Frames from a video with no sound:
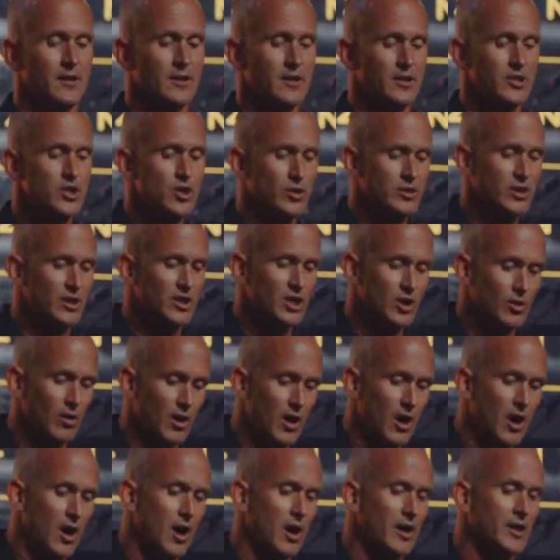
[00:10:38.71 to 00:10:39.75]
You could go
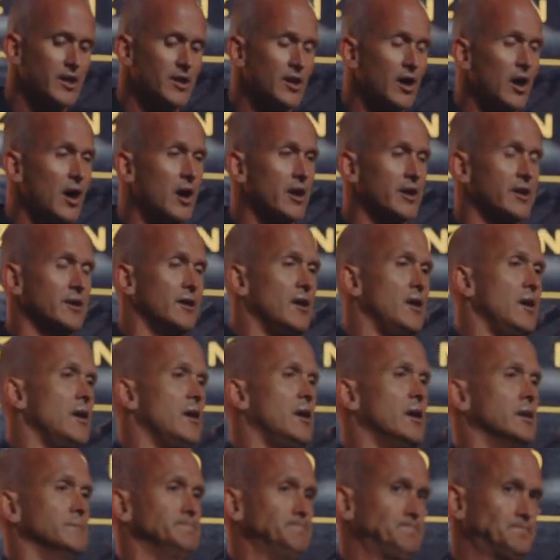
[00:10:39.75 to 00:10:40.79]
on and on and on.